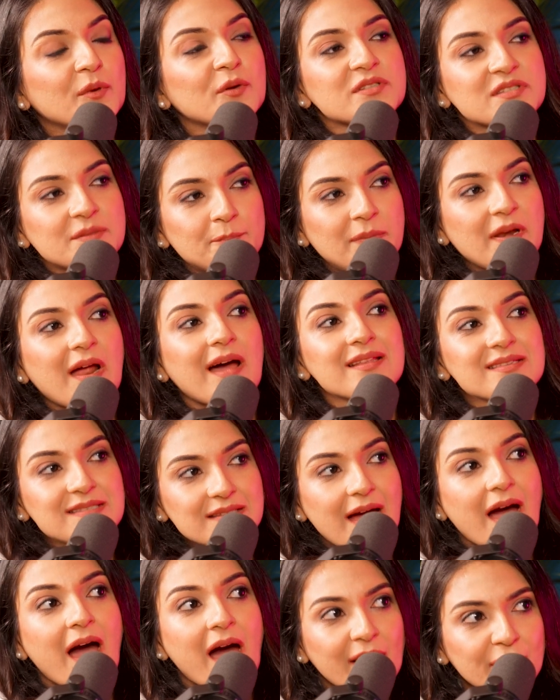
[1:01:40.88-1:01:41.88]
Because
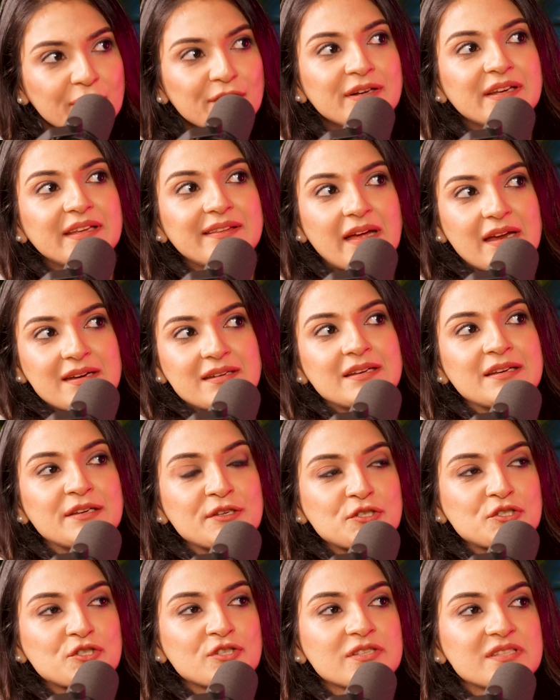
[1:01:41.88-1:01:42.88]
plants are really that
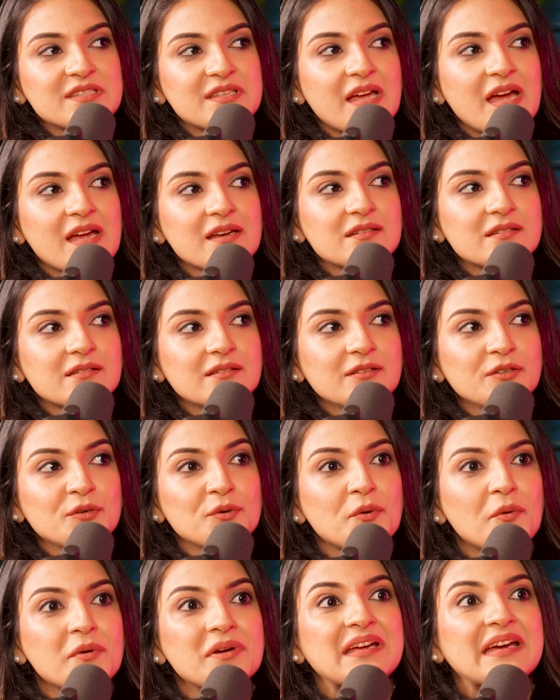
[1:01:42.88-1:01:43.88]
delicious that
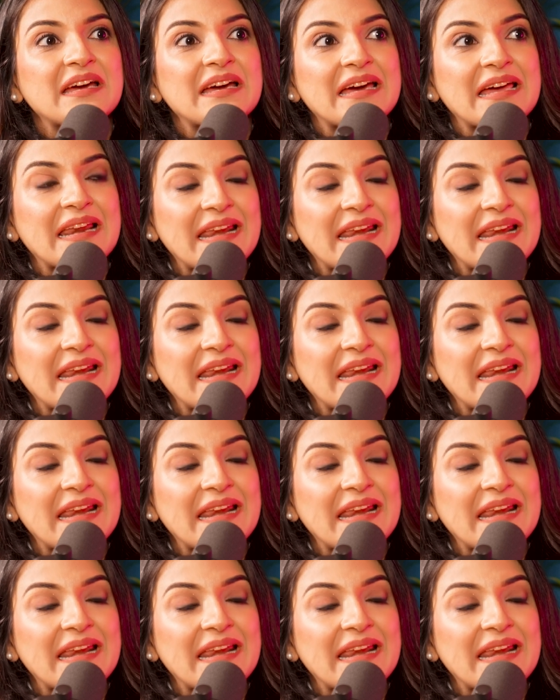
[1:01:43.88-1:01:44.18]
you don't